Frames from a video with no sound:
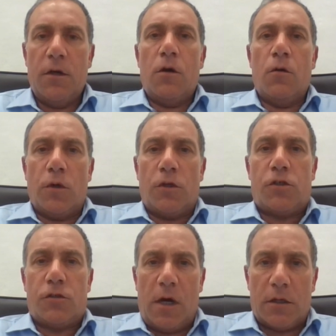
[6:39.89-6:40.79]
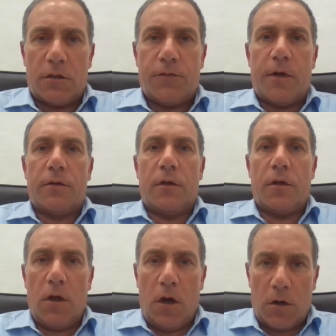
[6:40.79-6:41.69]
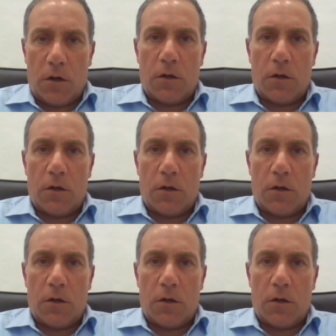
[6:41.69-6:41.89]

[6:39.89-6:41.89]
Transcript: which transferred lock,